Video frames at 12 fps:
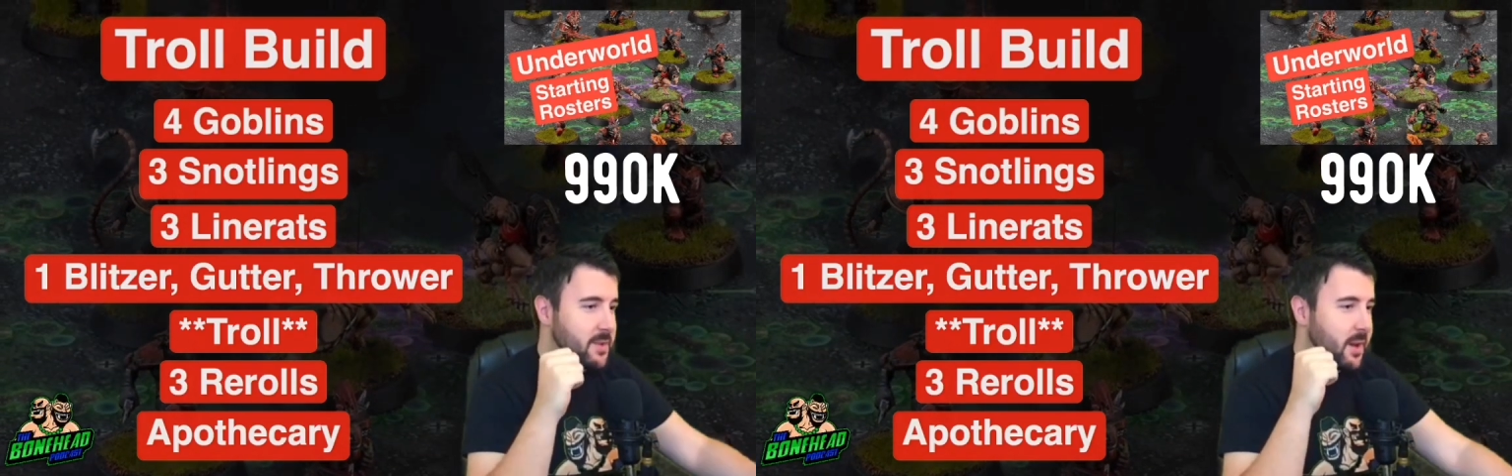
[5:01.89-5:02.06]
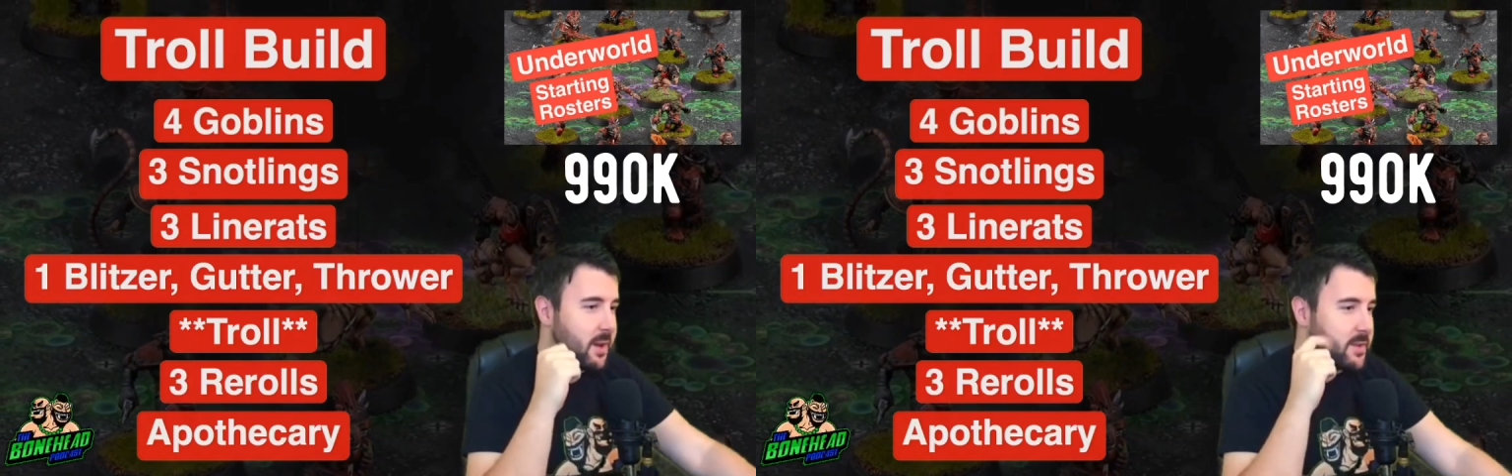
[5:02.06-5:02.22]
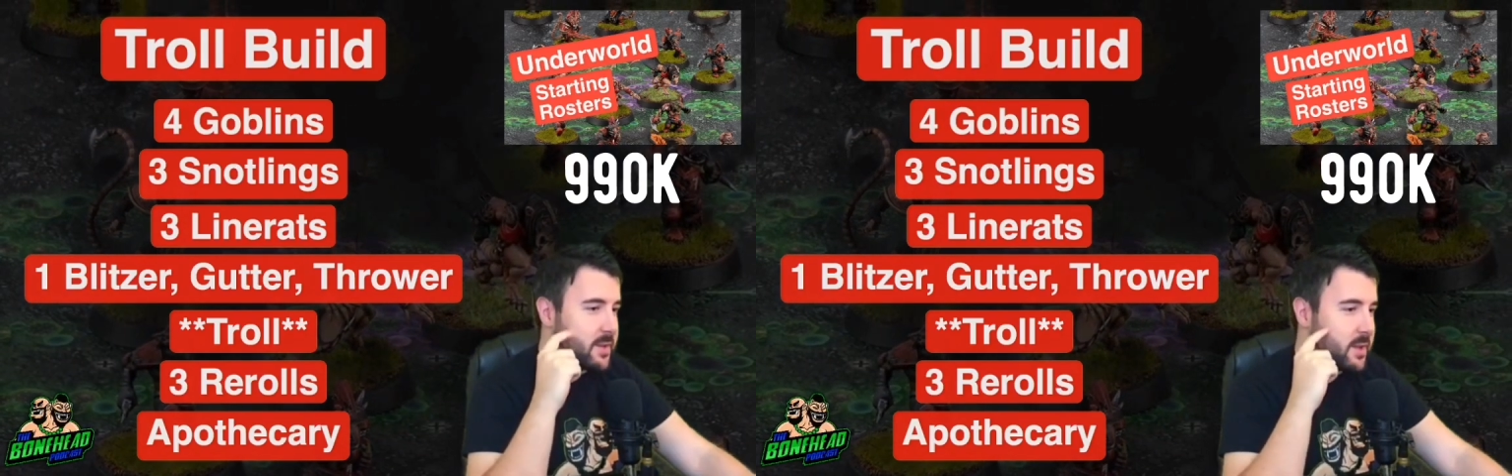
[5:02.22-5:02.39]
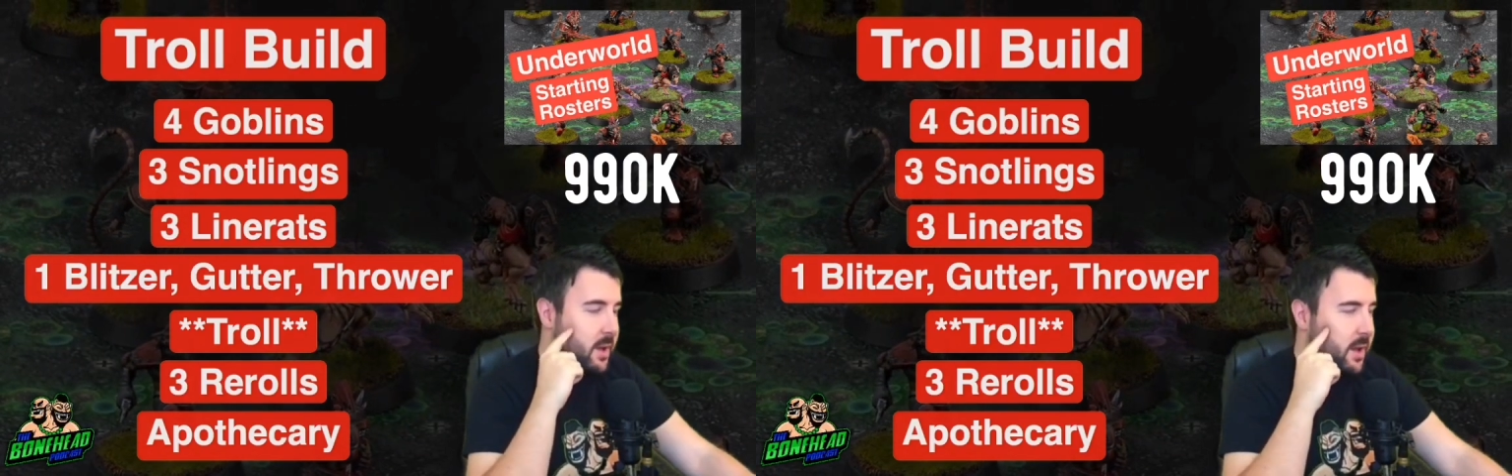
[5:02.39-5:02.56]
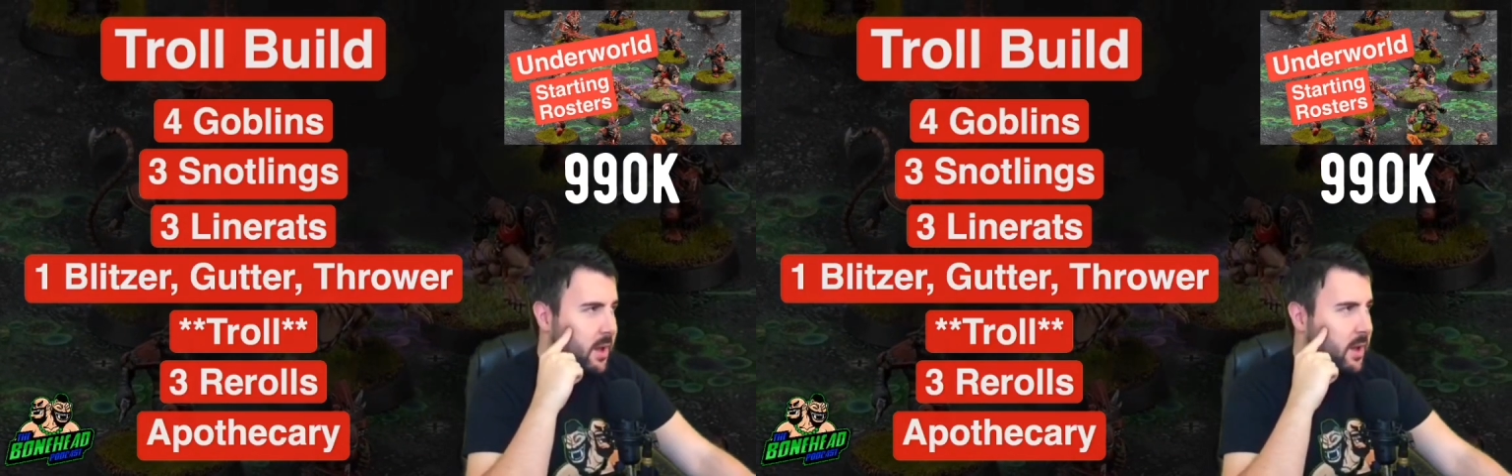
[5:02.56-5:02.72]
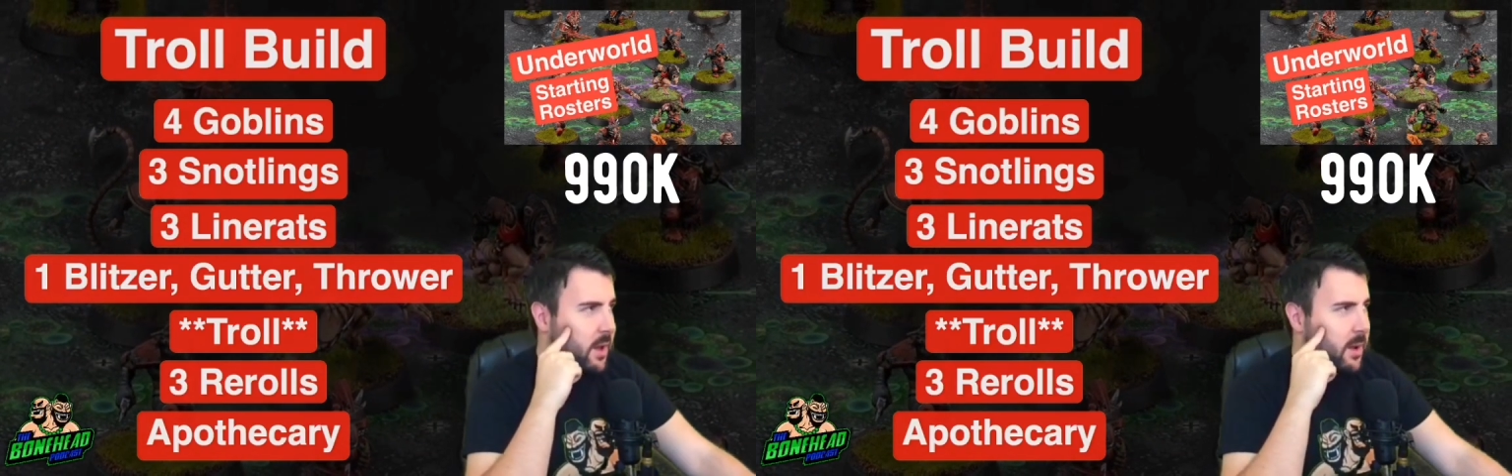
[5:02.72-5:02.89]
turns
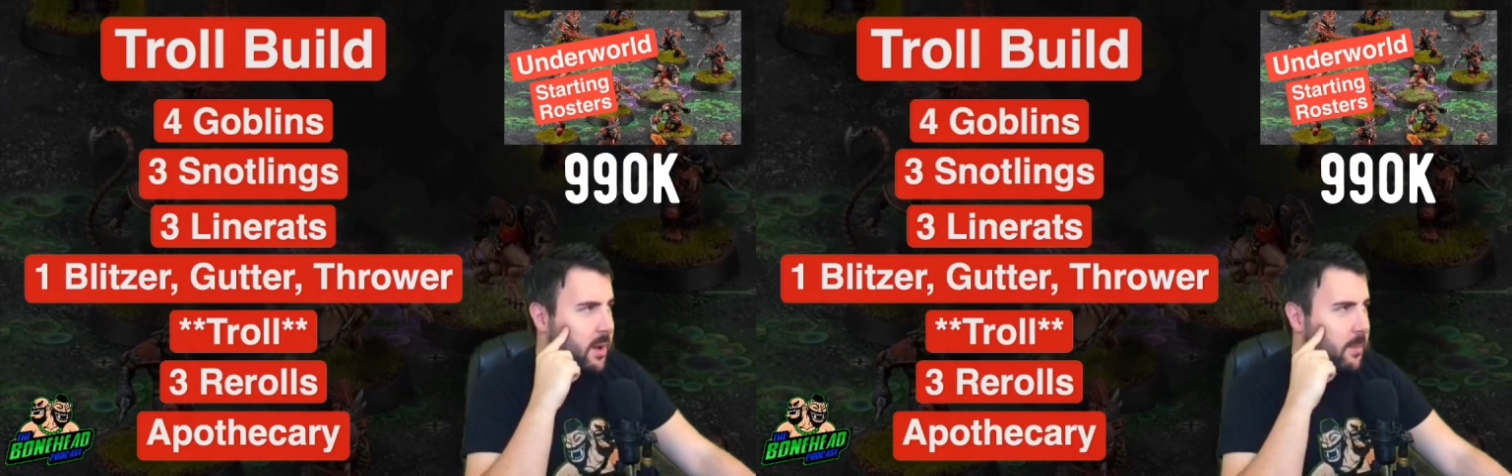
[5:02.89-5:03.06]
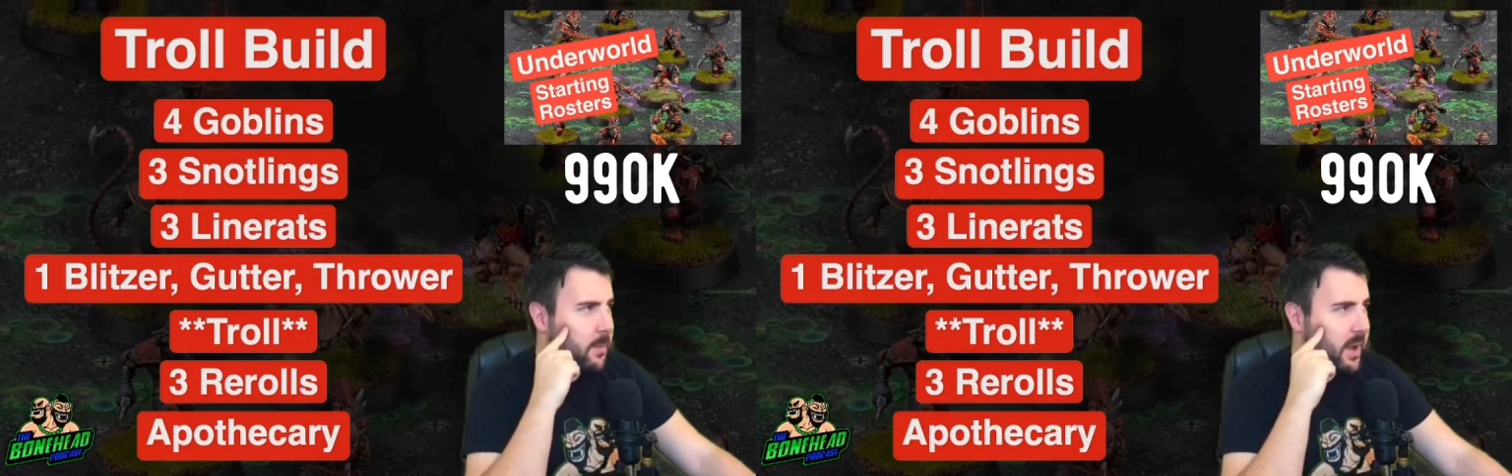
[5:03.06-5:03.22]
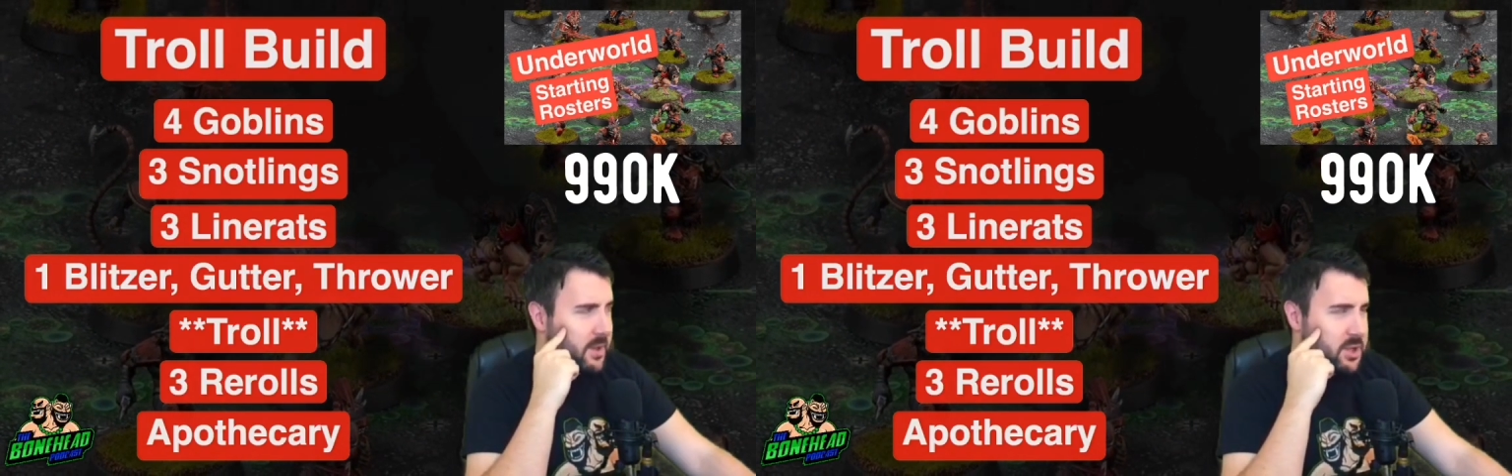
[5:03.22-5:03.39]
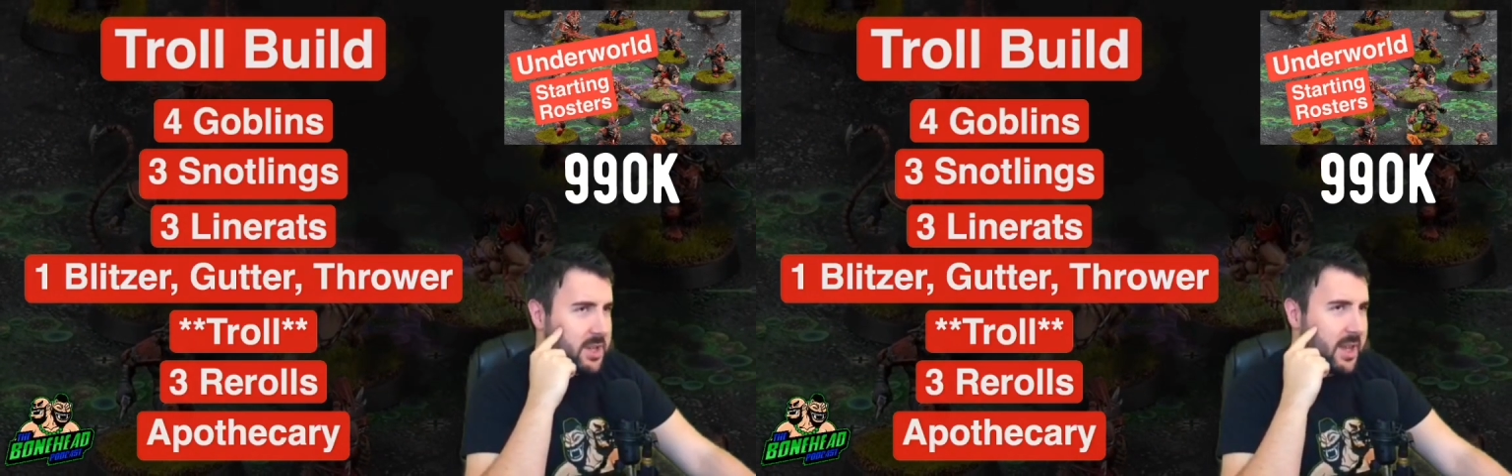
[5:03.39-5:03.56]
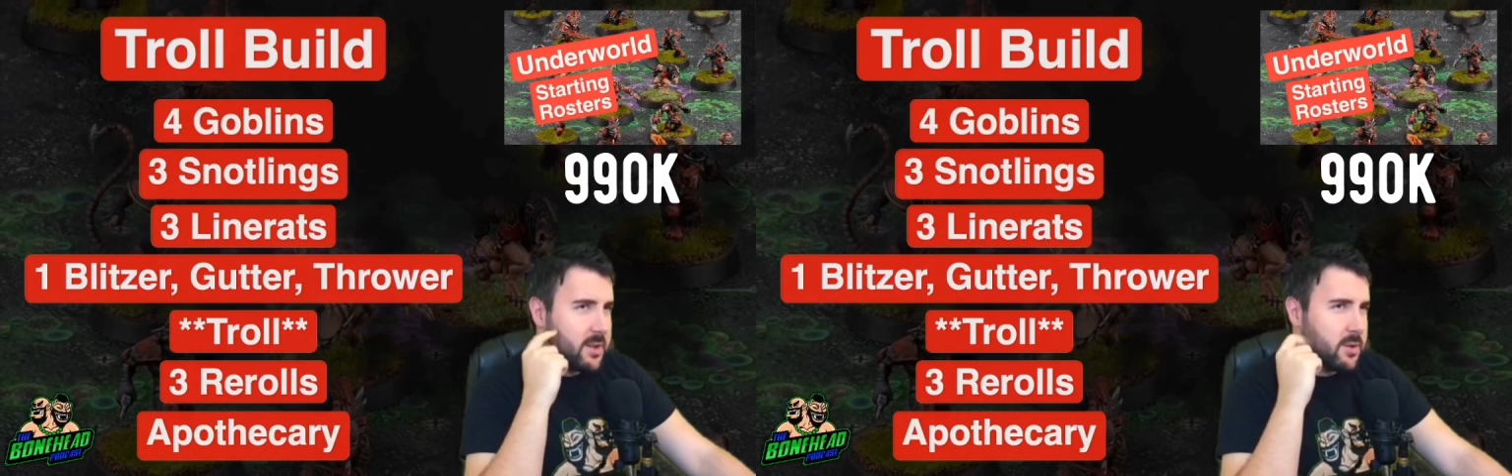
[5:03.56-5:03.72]
actually had a